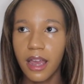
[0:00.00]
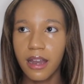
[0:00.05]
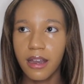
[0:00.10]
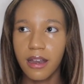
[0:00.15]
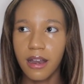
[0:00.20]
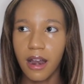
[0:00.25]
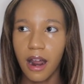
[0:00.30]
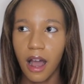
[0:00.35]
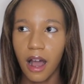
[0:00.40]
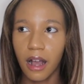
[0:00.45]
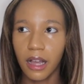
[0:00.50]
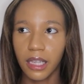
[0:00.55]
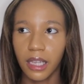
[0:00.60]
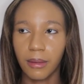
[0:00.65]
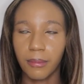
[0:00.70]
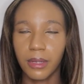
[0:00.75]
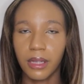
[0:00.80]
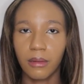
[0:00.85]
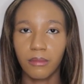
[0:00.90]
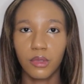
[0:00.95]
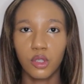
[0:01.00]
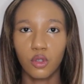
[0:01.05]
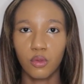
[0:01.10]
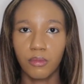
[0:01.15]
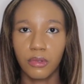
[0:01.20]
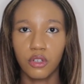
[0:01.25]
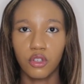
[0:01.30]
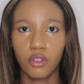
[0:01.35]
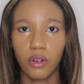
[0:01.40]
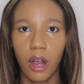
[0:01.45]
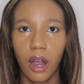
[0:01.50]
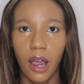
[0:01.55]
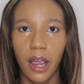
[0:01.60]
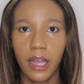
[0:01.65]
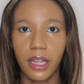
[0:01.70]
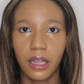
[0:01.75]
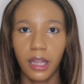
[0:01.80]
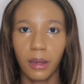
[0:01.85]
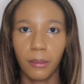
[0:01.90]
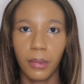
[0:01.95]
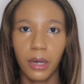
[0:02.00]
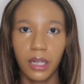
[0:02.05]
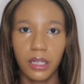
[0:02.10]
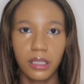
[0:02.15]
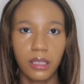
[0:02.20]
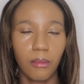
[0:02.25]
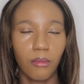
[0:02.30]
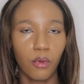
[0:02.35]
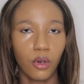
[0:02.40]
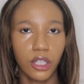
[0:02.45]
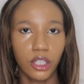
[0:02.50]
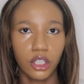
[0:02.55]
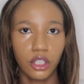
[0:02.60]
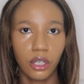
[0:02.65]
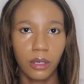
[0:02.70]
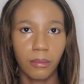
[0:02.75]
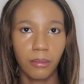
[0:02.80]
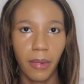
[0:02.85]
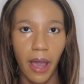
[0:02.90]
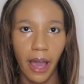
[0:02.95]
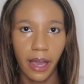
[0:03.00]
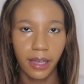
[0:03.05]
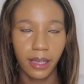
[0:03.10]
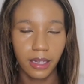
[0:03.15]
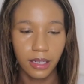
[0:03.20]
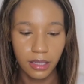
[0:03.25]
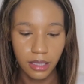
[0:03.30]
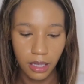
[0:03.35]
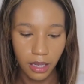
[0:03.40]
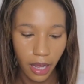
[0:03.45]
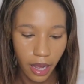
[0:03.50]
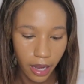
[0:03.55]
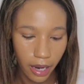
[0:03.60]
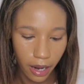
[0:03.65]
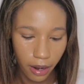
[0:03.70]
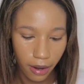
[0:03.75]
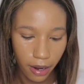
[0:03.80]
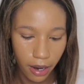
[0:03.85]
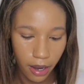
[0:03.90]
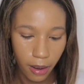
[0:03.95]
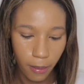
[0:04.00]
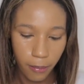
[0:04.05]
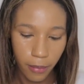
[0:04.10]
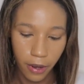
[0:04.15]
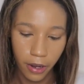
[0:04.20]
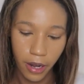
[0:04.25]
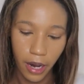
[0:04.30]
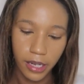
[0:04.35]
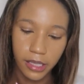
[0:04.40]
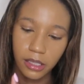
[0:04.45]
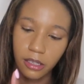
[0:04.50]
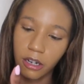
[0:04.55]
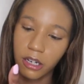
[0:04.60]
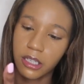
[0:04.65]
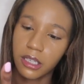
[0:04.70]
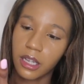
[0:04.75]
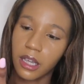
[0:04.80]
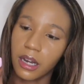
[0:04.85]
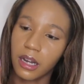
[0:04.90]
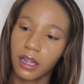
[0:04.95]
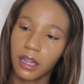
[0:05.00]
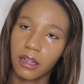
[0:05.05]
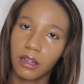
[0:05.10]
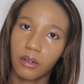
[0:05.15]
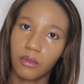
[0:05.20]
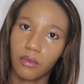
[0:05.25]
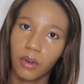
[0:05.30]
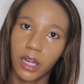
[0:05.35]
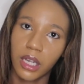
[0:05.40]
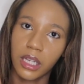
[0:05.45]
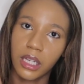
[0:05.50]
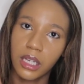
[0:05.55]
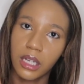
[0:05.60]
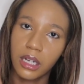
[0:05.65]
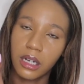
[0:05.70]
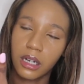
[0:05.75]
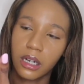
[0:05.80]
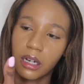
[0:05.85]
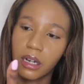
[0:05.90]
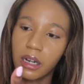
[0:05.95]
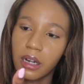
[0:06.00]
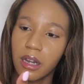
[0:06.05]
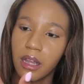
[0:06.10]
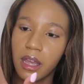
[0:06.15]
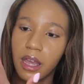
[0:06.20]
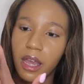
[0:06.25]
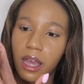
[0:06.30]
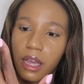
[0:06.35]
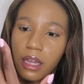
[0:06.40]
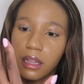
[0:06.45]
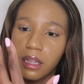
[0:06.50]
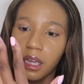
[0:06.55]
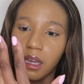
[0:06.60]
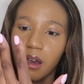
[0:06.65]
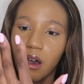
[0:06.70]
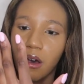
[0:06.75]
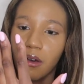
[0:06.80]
not keeping them super dry, and like putting some moisture back into that area. But I started to get it like right here and like